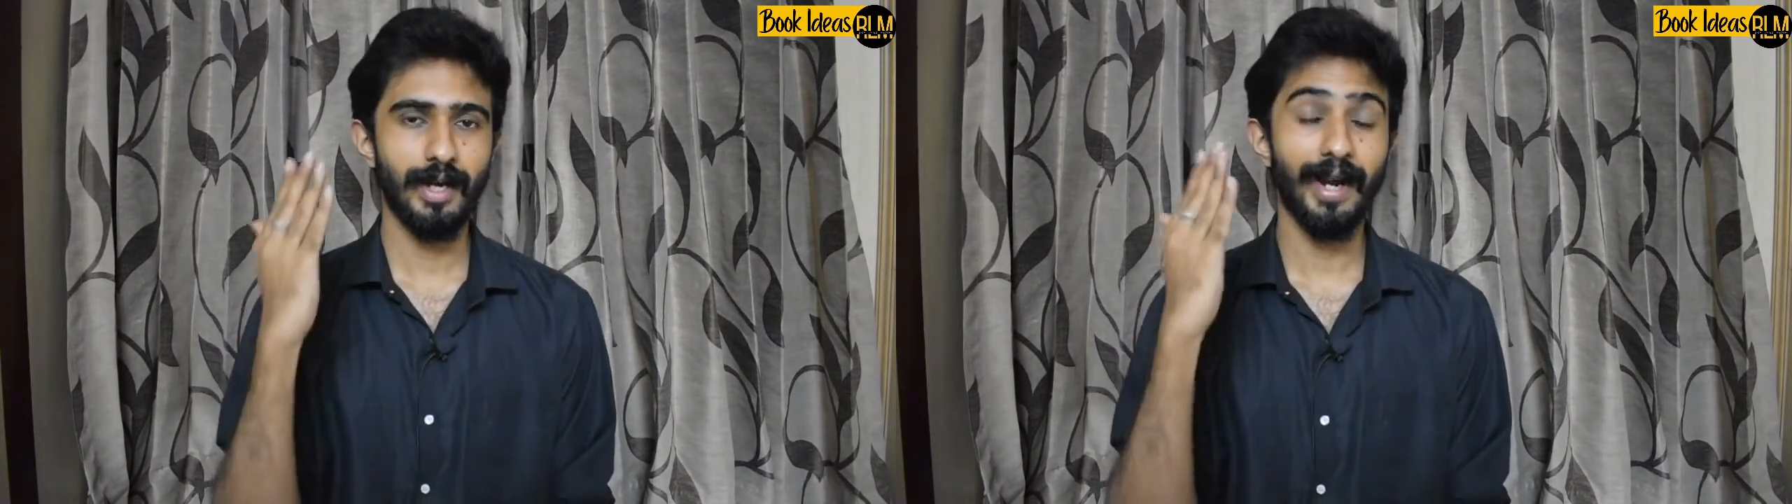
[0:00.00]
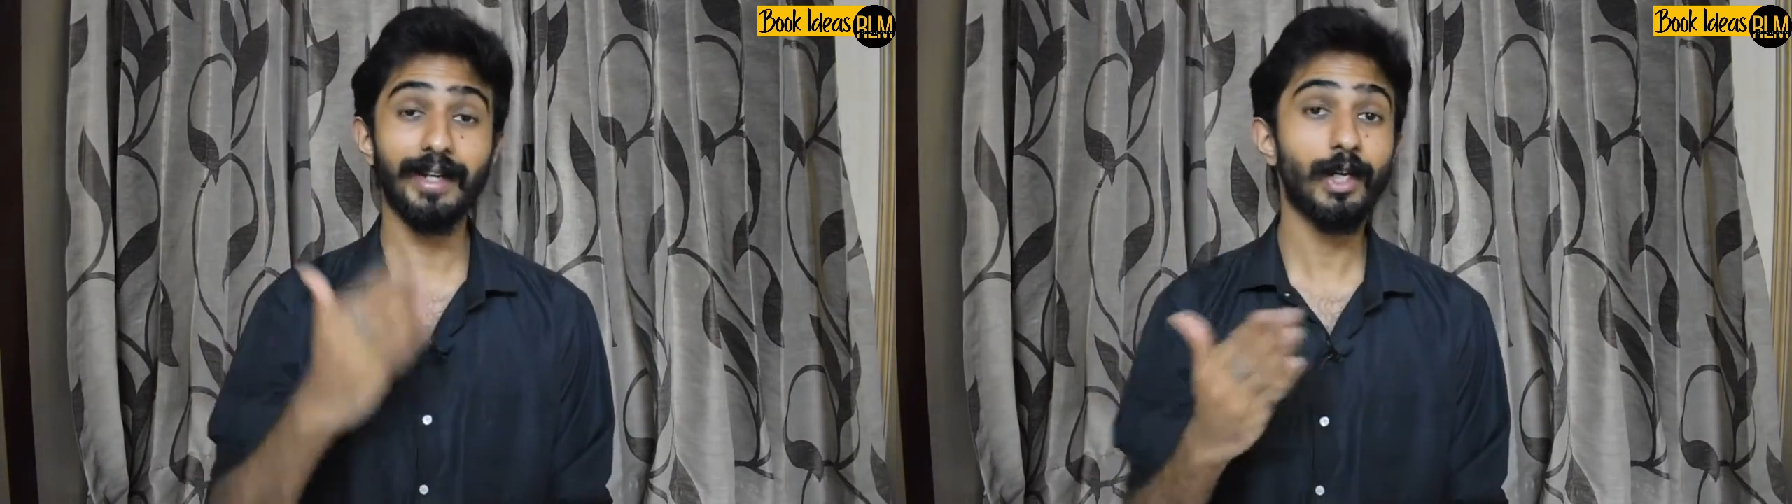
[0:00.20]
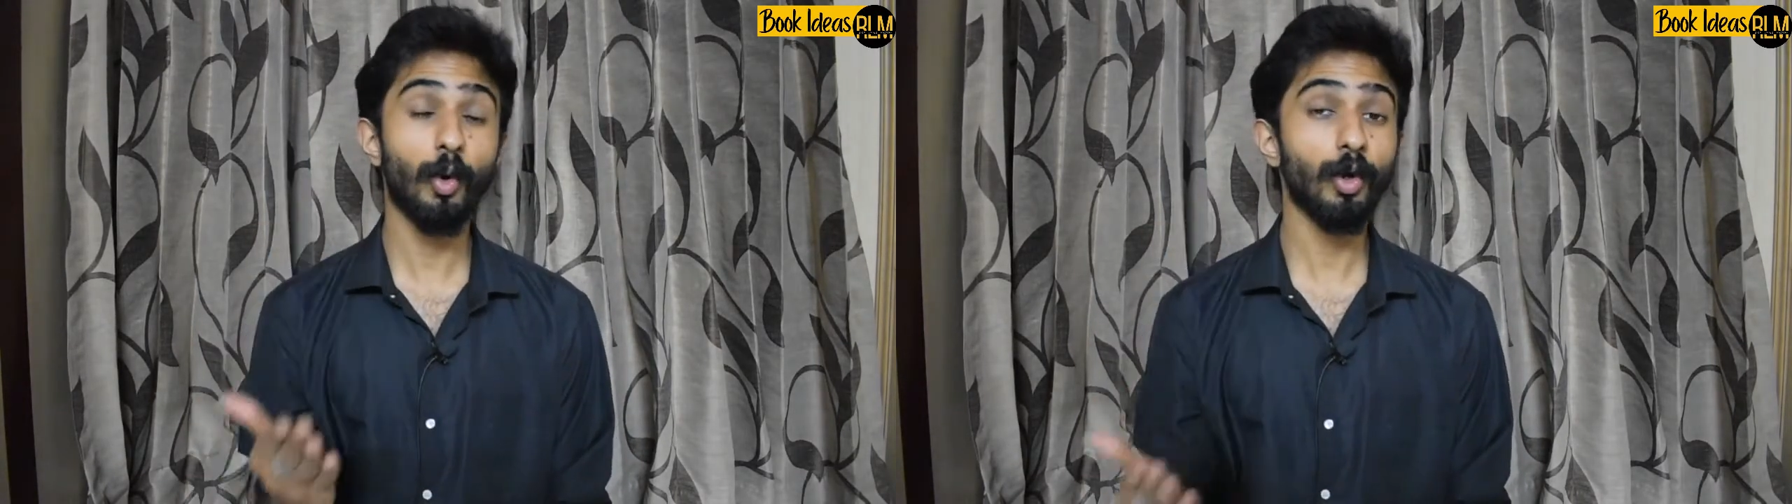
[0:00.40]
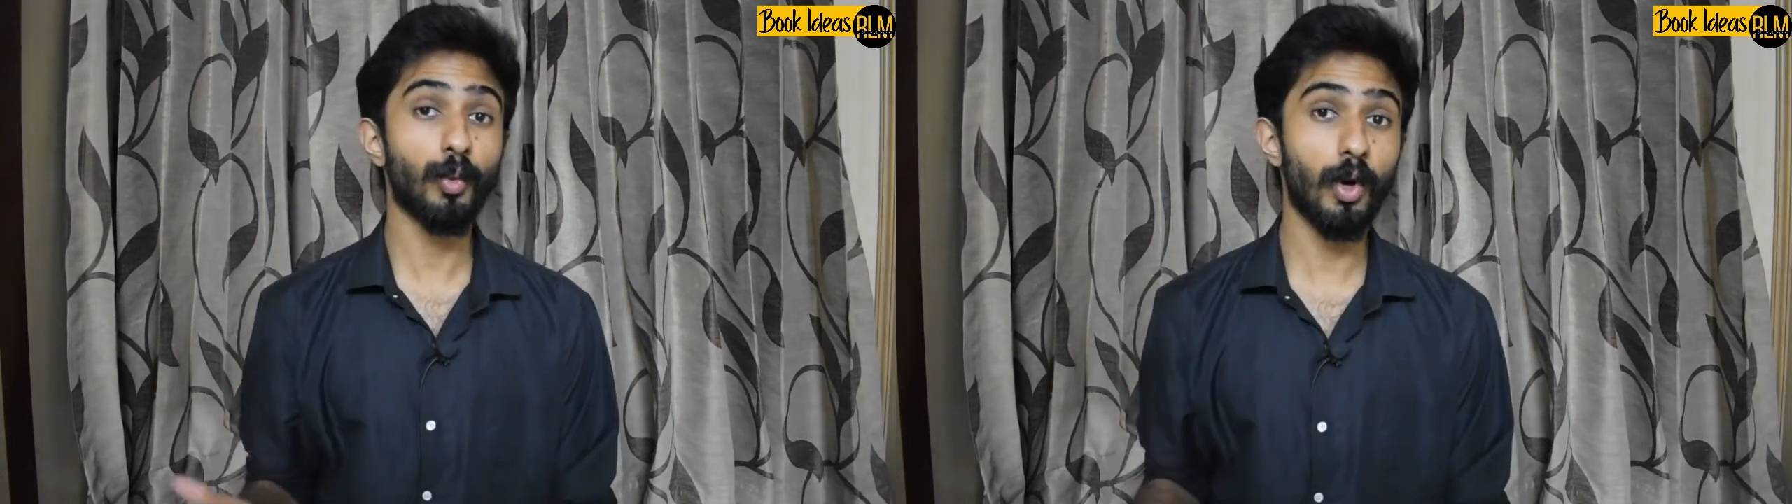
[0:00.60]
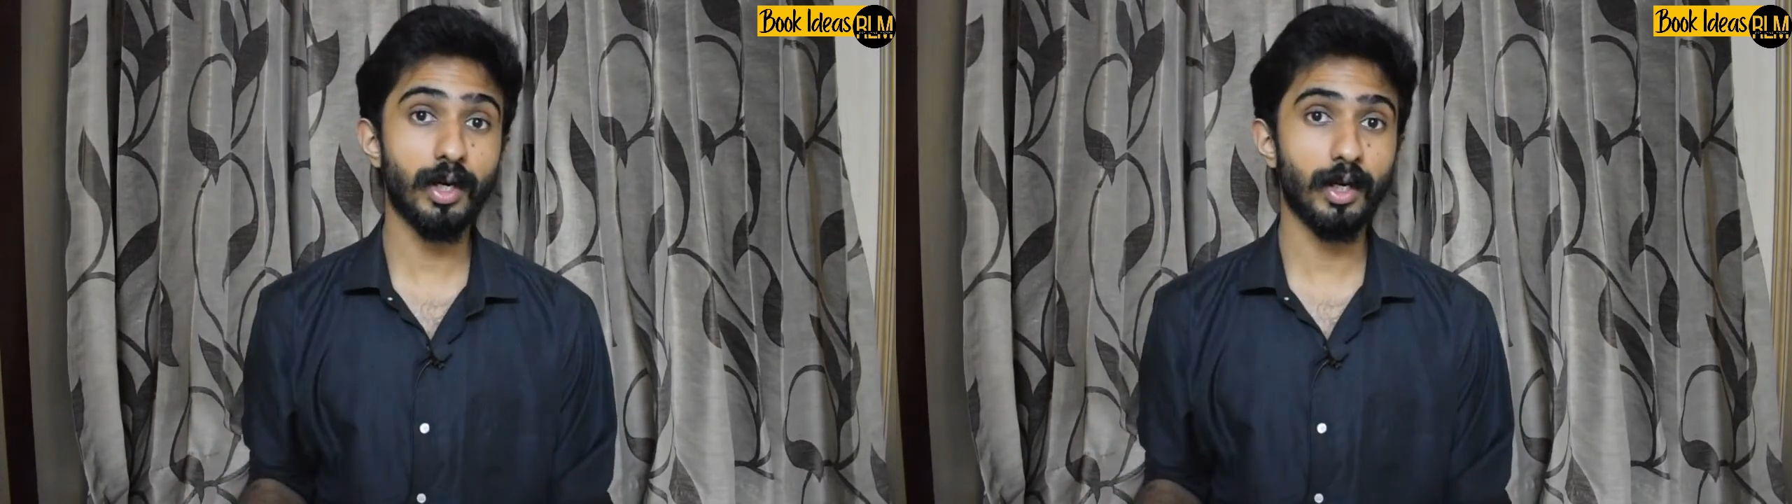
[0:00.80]
And it
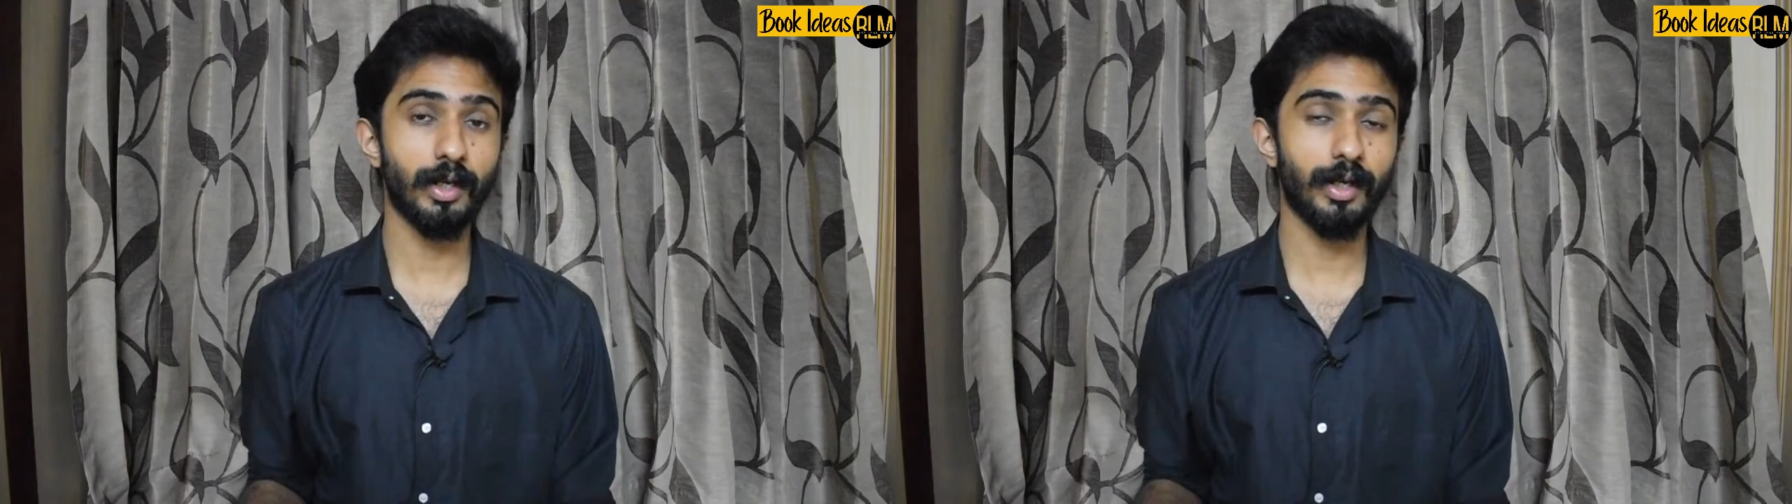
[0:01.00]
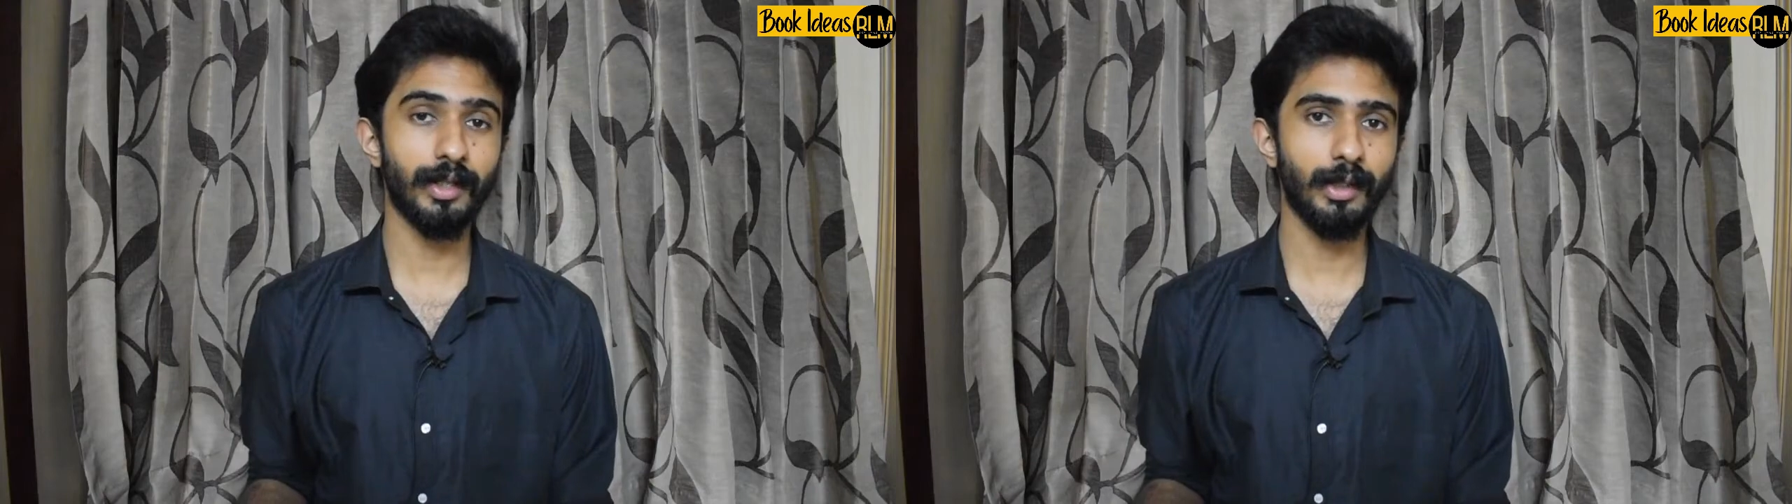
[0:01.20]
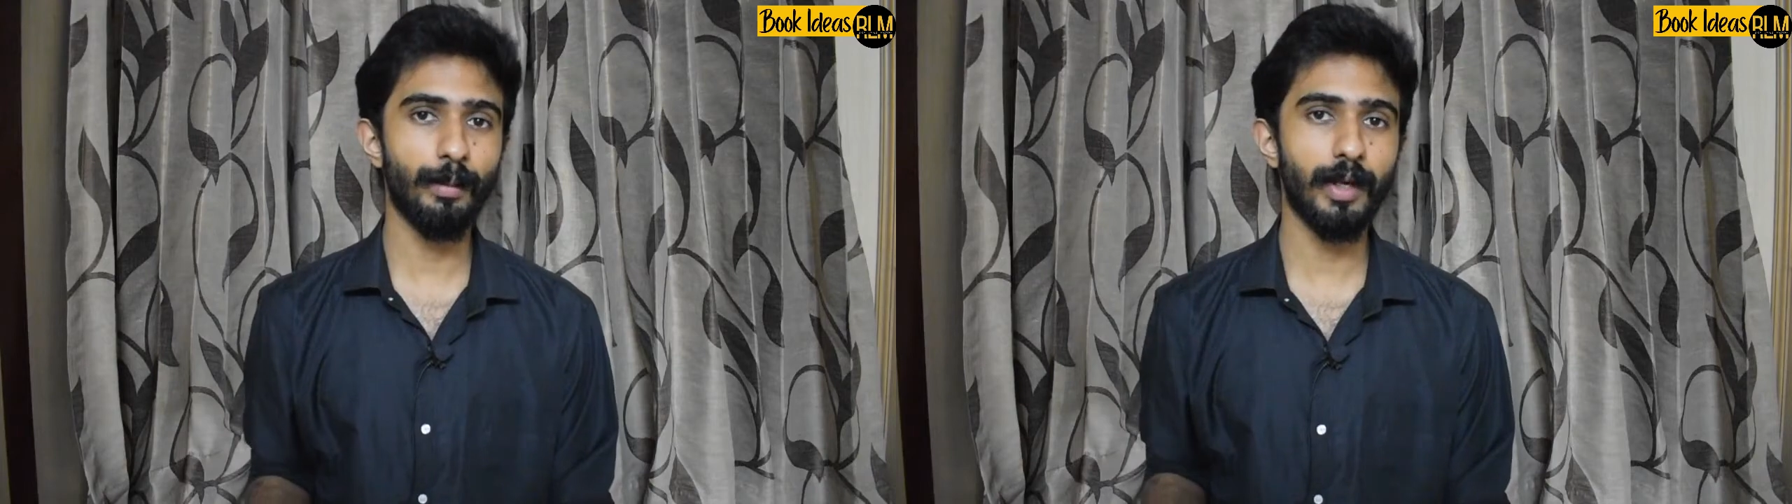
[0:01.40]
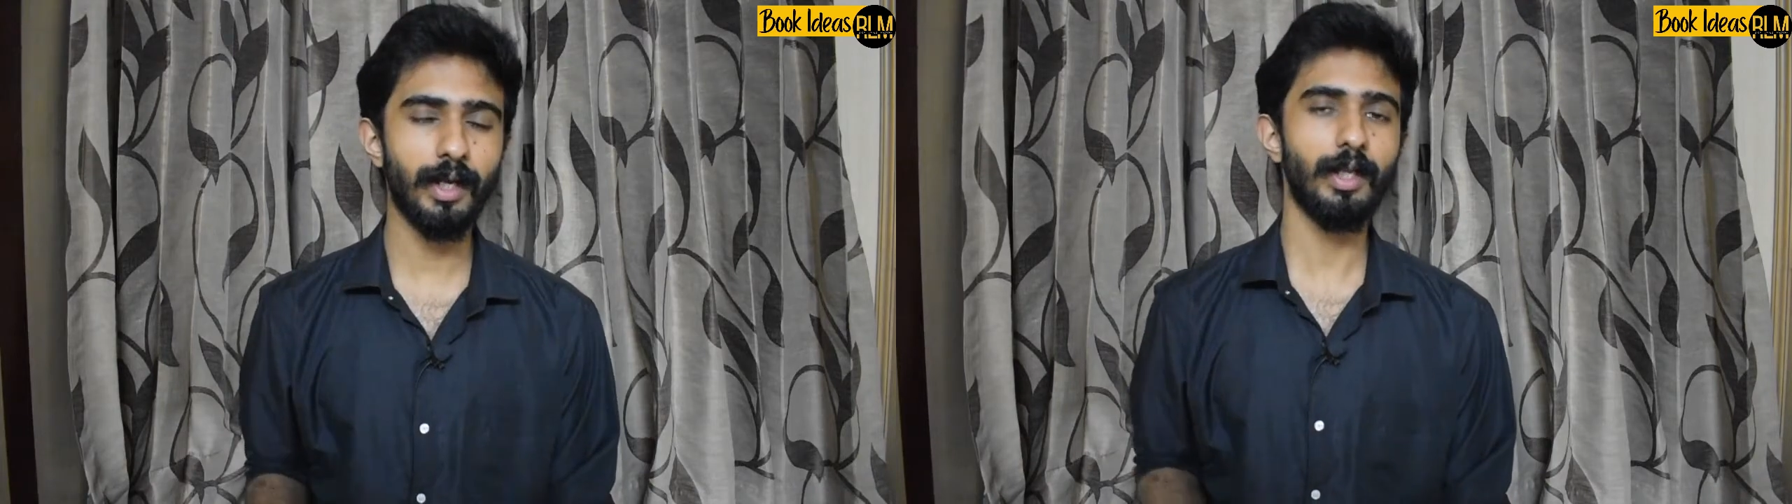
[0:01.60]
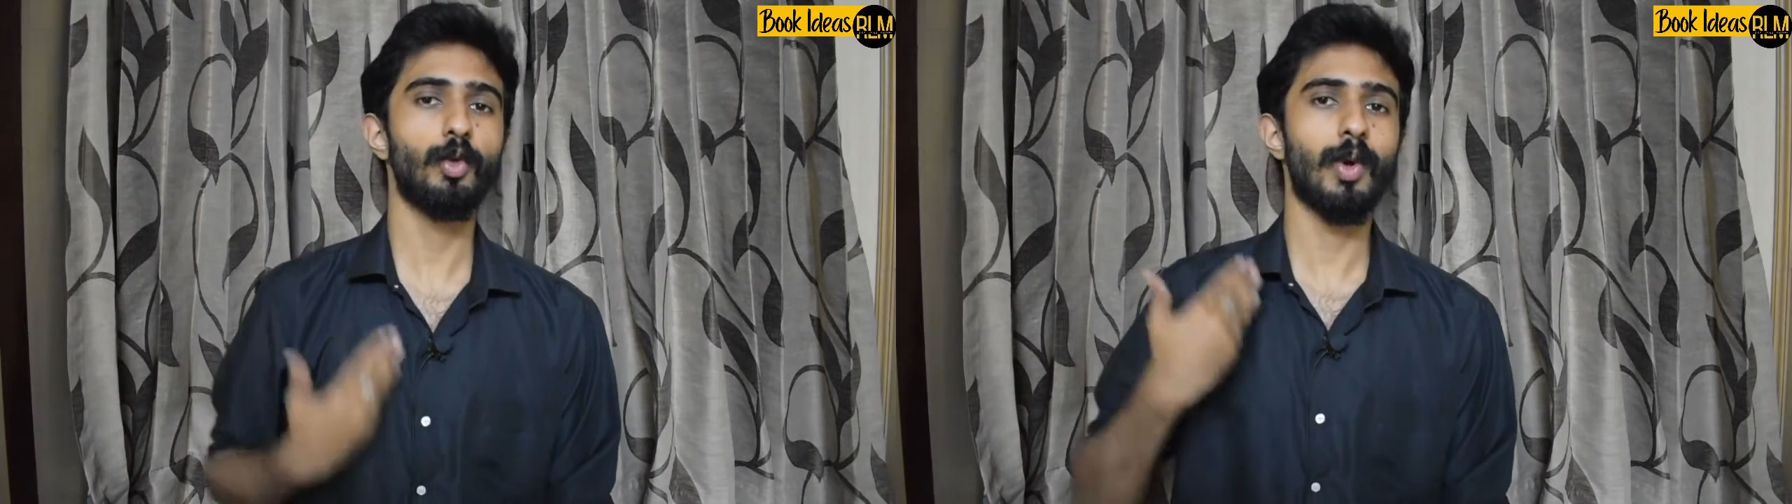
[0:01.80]
won't work in the beginning.